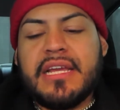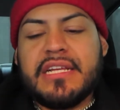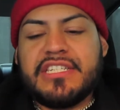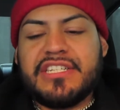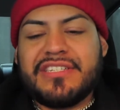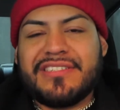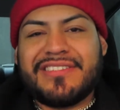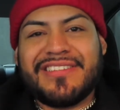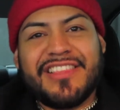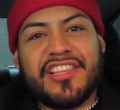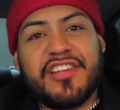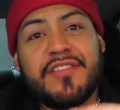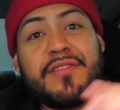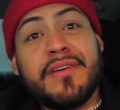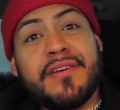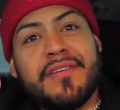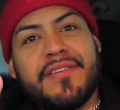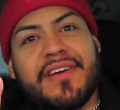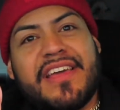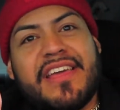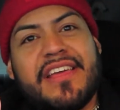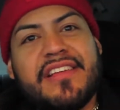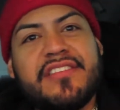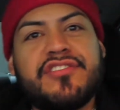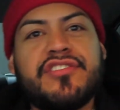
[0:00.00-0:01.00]
just a little
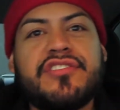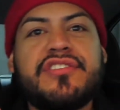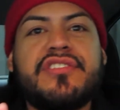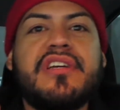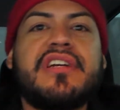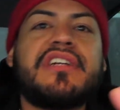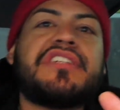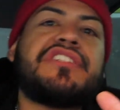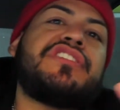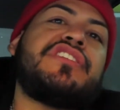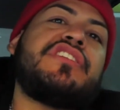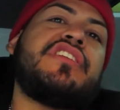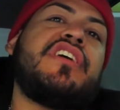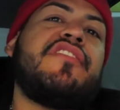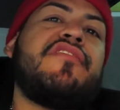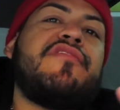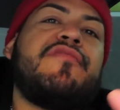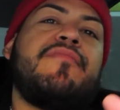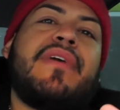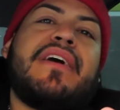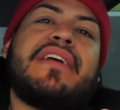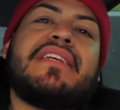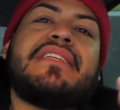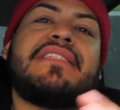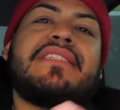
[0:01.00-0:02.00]
introduction of
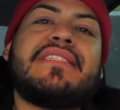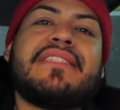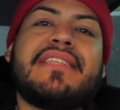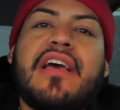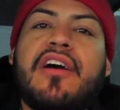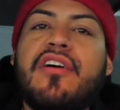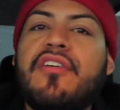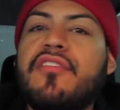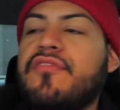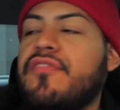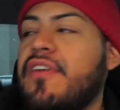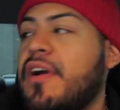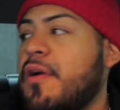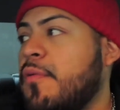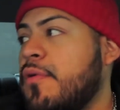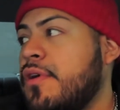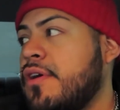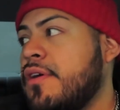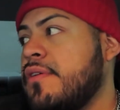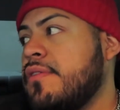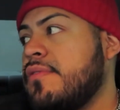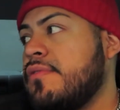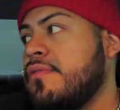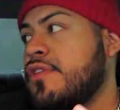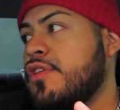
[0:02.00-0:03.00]
myself. I
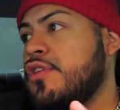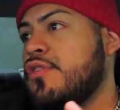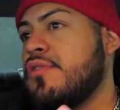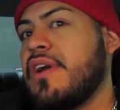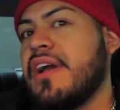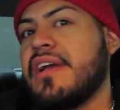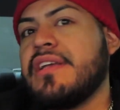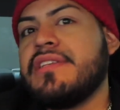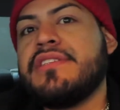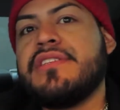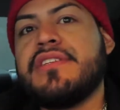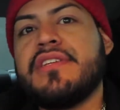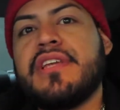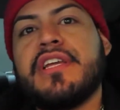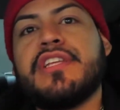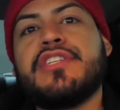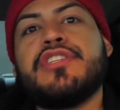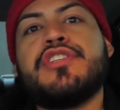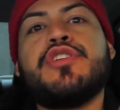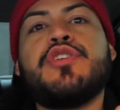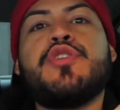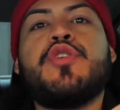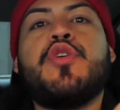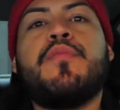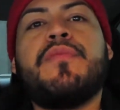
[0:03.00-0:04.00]
want you guys to get
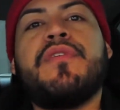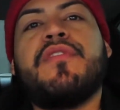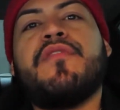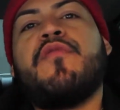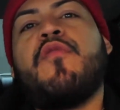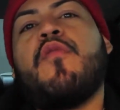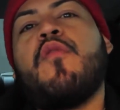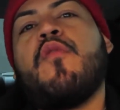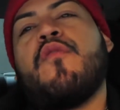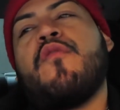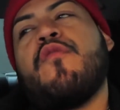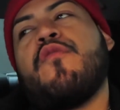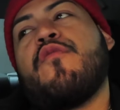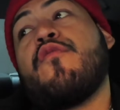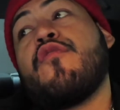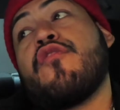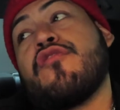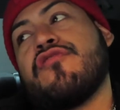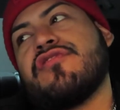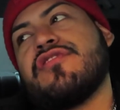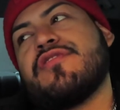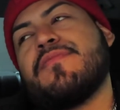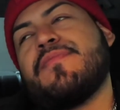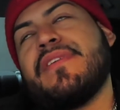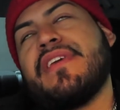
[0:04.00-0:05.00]
to know me for
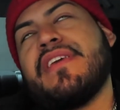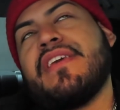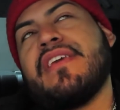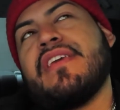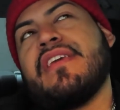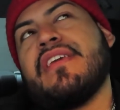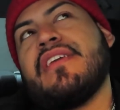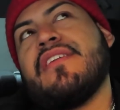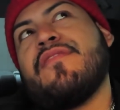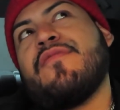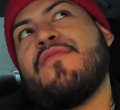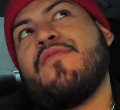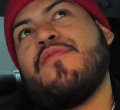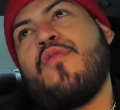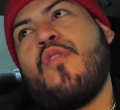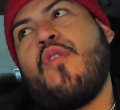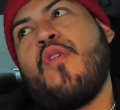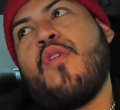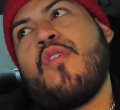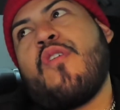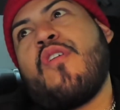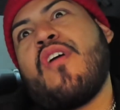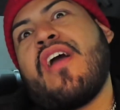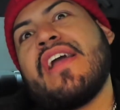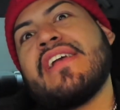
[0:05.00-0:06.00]
first
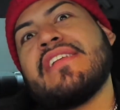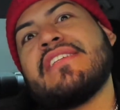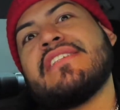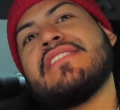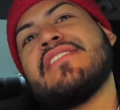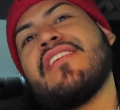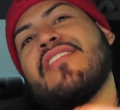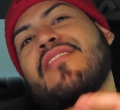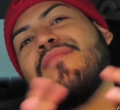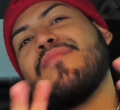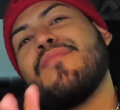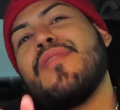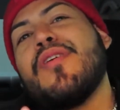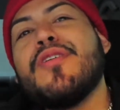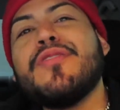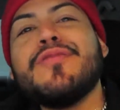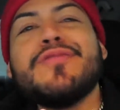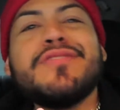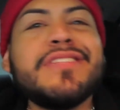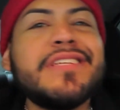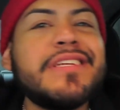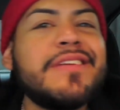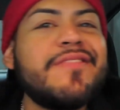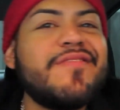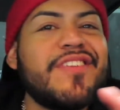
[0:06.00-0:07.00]
before I start
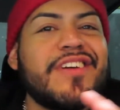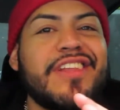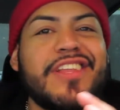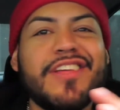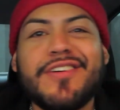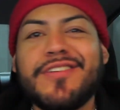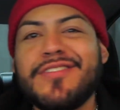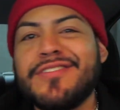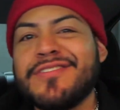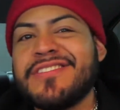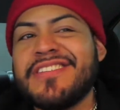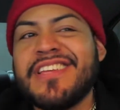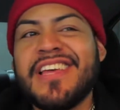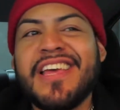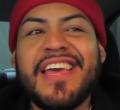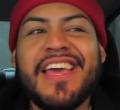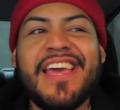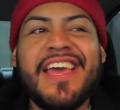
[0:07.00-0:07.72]
posting videos